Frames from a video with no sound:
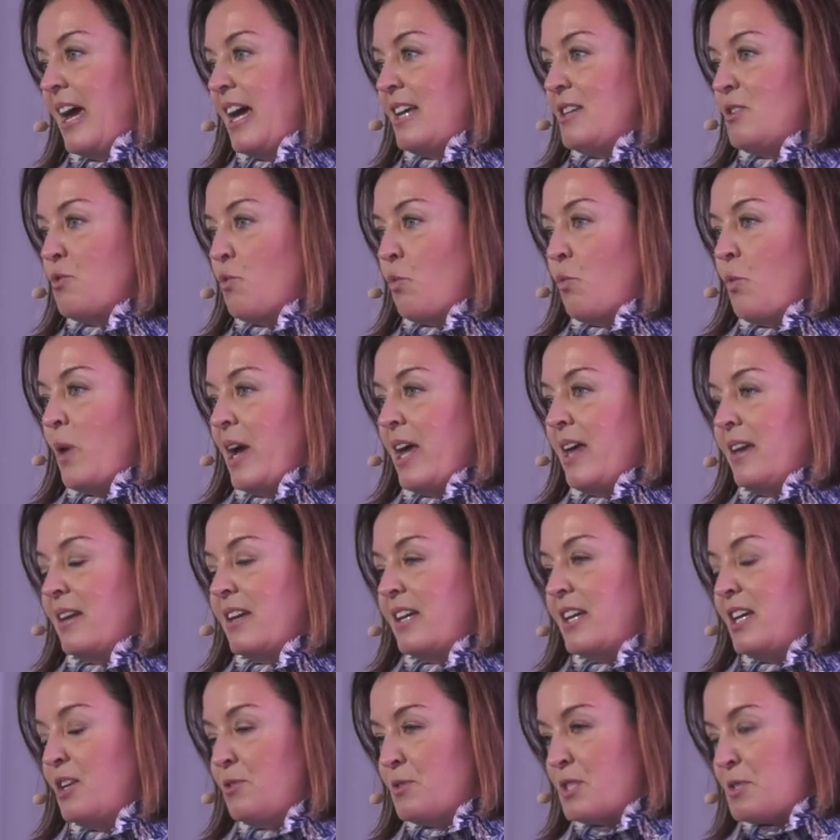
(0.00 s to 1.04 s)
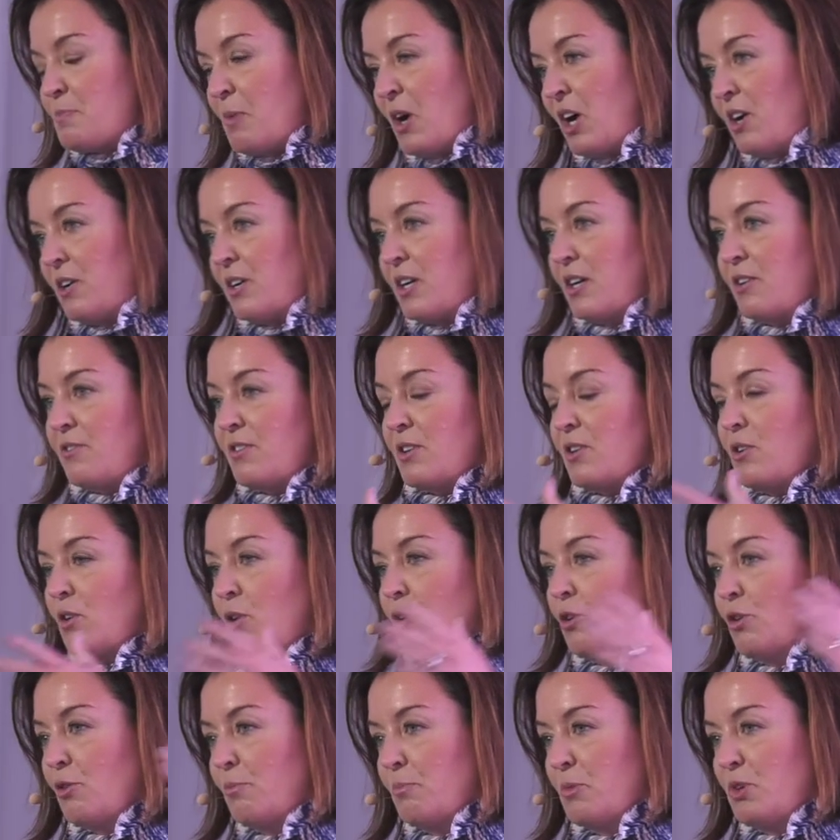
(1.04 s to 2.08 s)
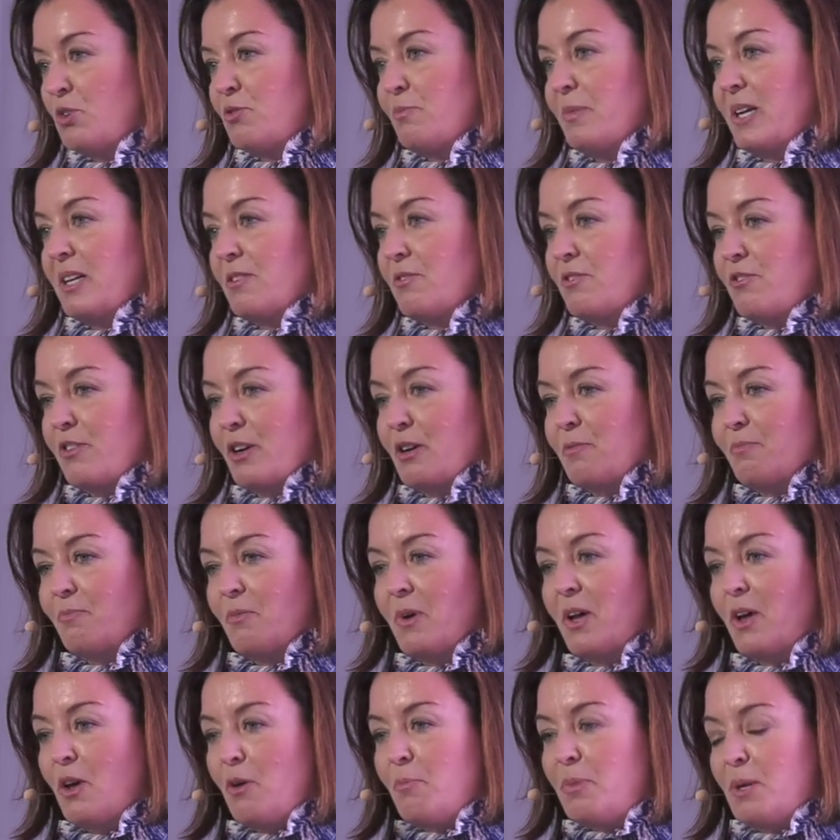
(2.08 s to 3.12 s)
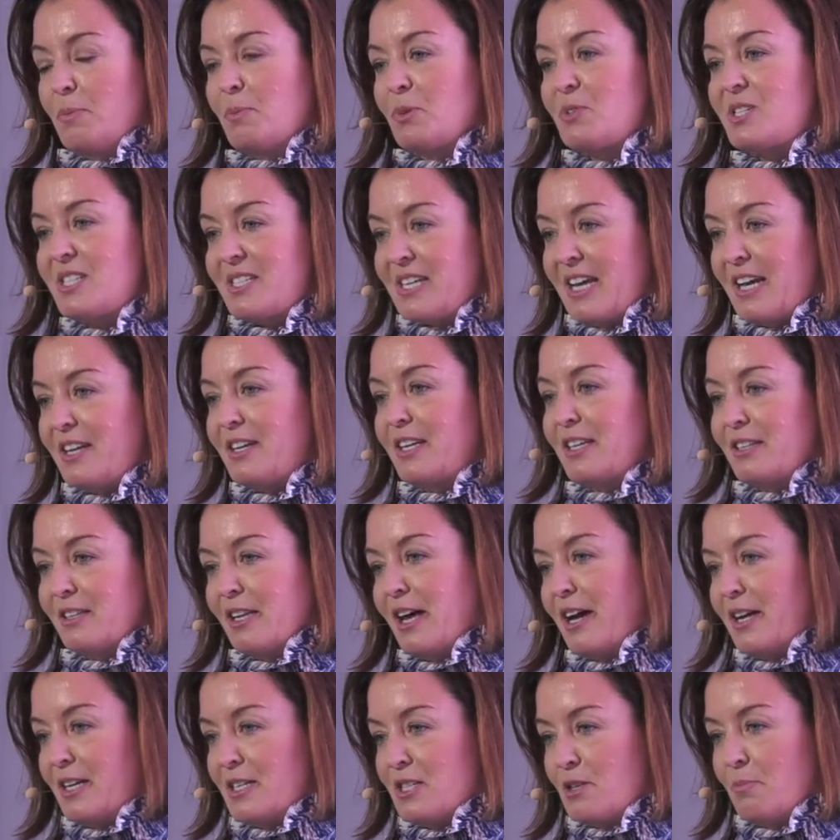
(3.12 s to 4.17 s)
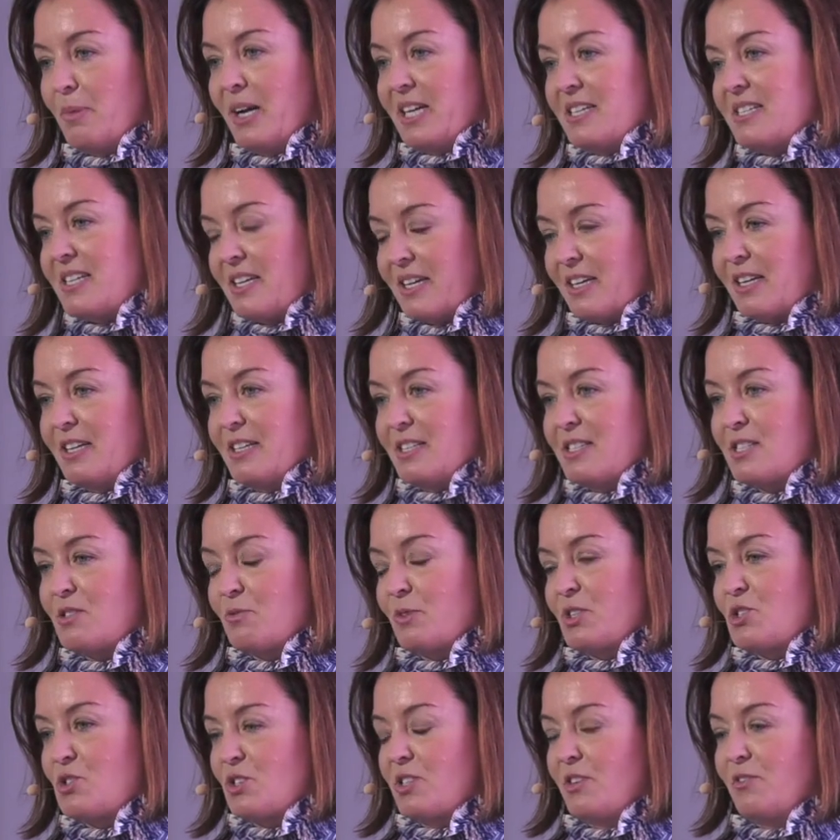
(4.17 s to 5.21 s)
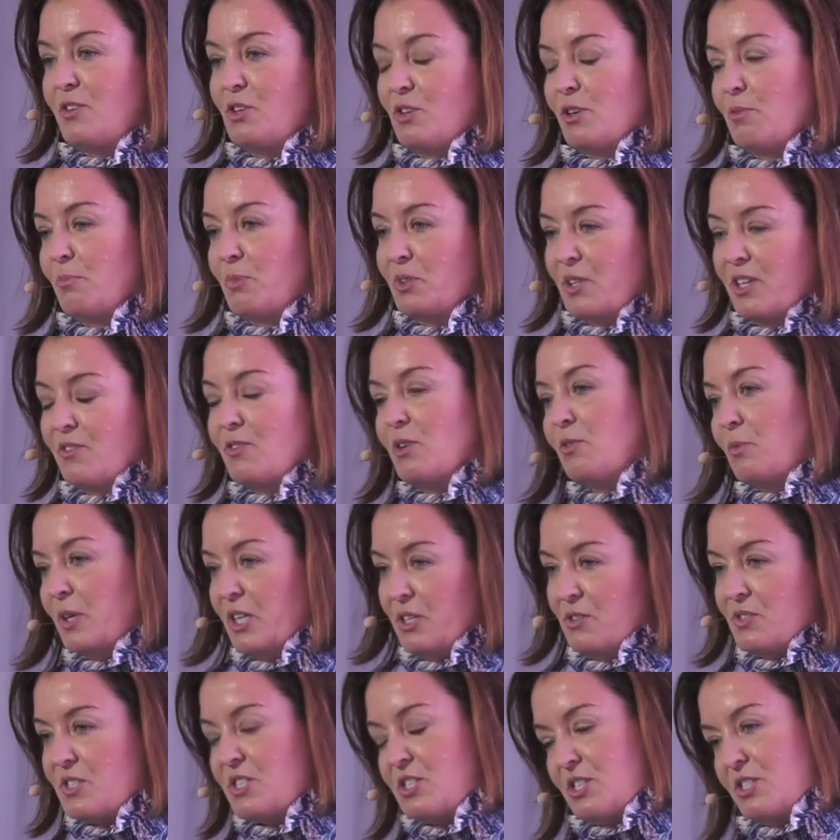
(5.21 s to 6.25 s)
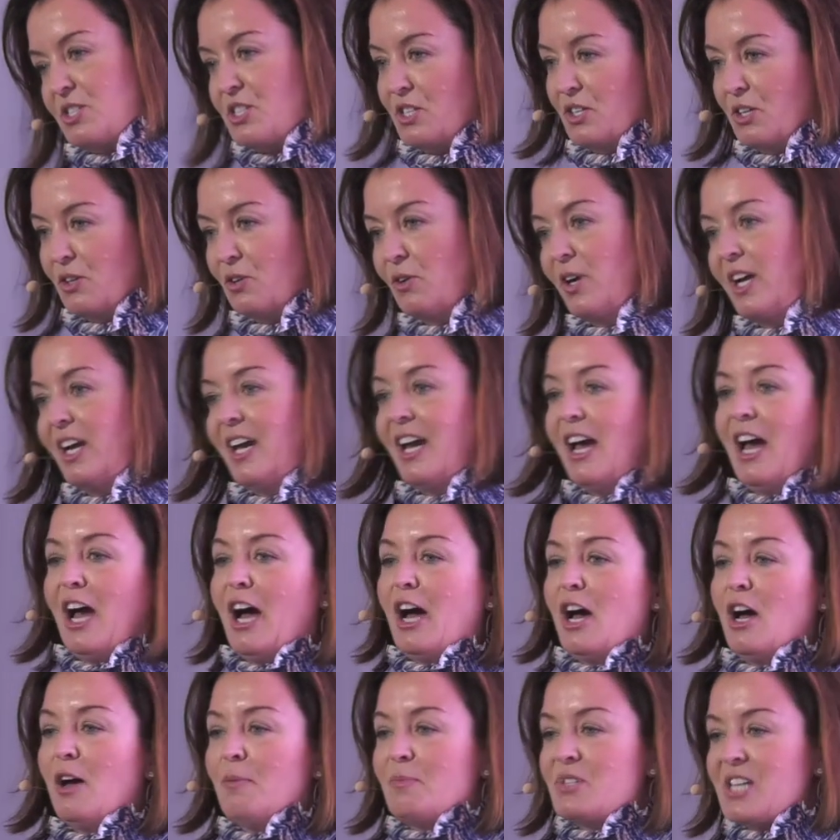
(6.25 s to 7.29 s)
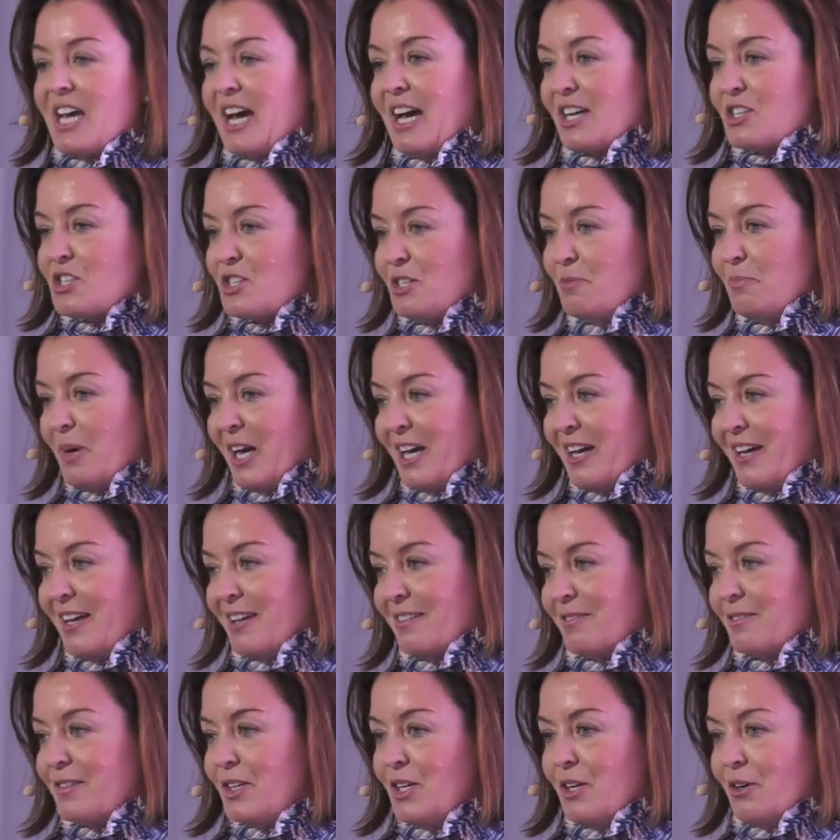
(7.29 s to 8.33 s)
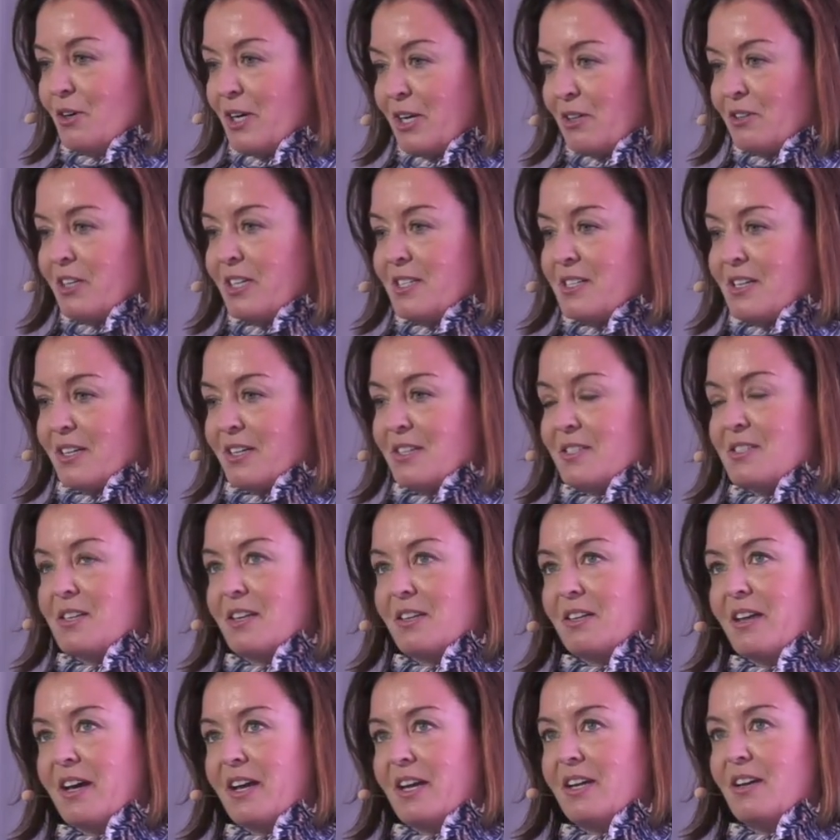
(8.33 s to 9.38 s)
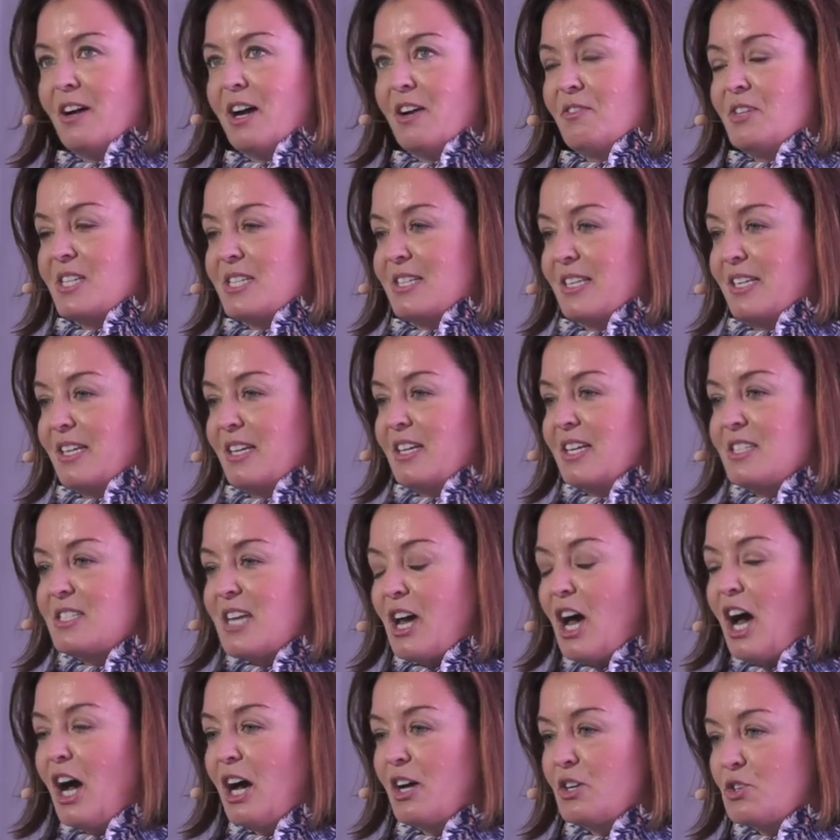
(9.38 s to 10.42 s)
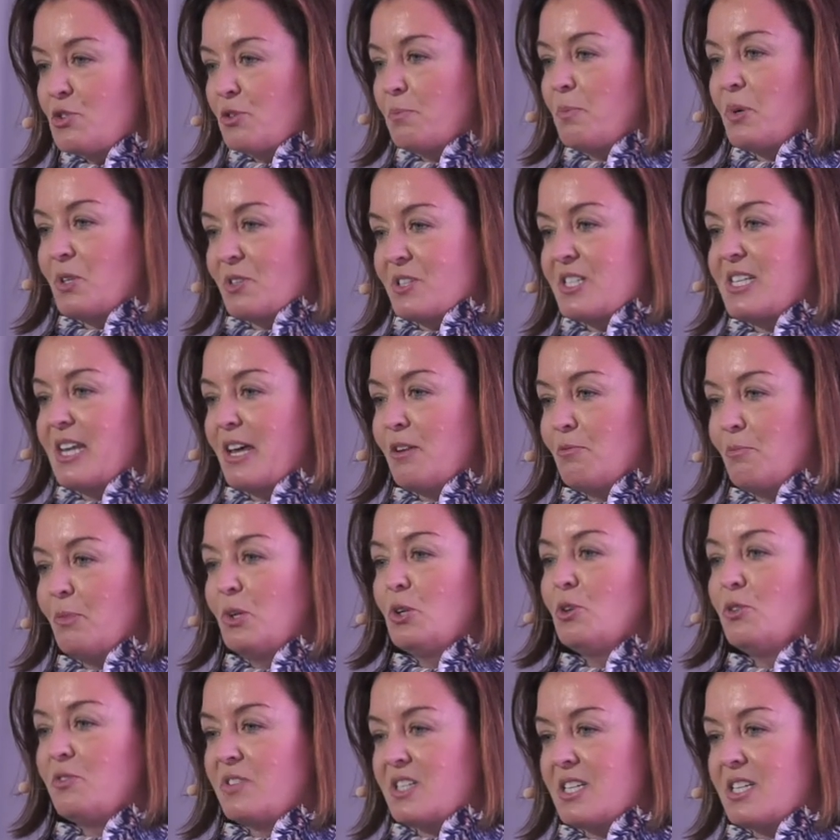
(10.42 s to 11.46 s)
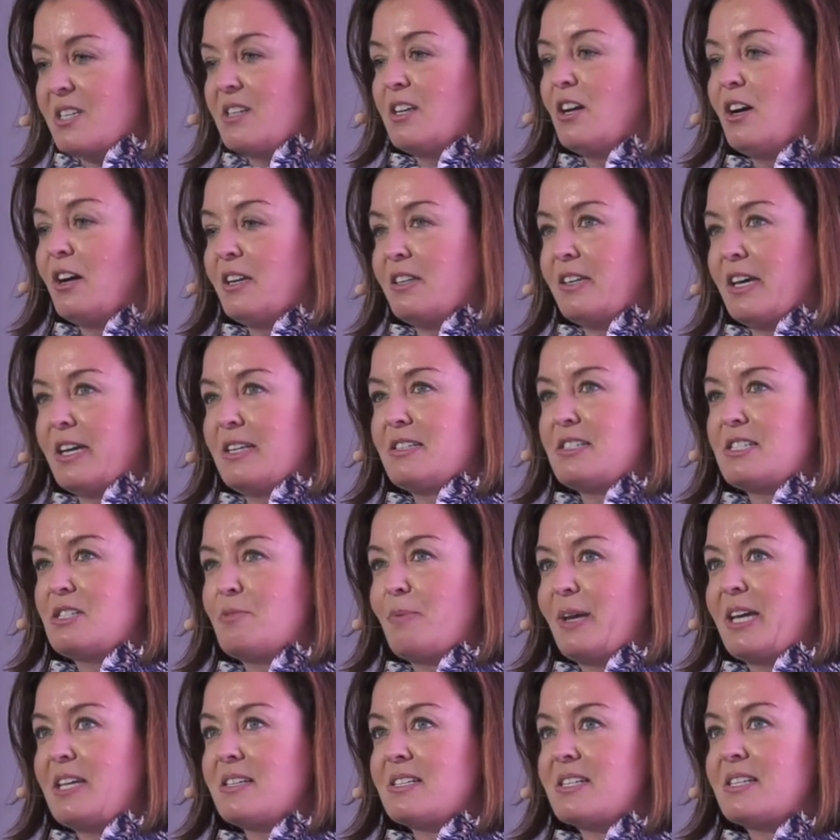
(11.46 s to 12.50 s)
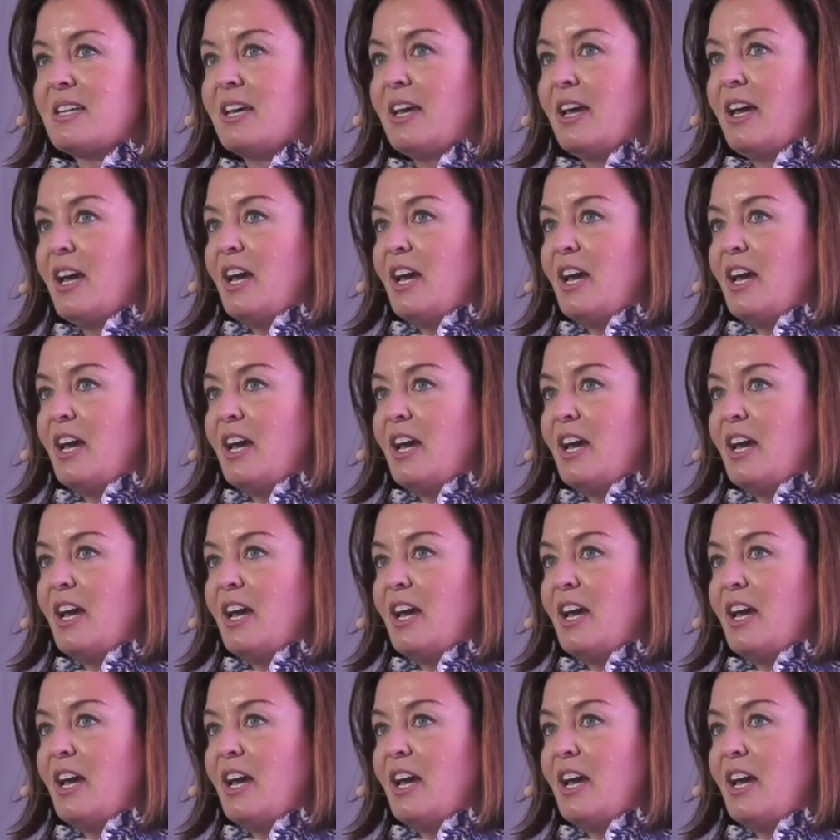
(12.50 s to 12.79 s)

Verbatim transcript: And when he was part of the whole movement from people standing in line to buy tickets, which, if you can believe it, we used to do, um, to actually buying you know, airline tickets online, obviously, it's a 100% move to the online space.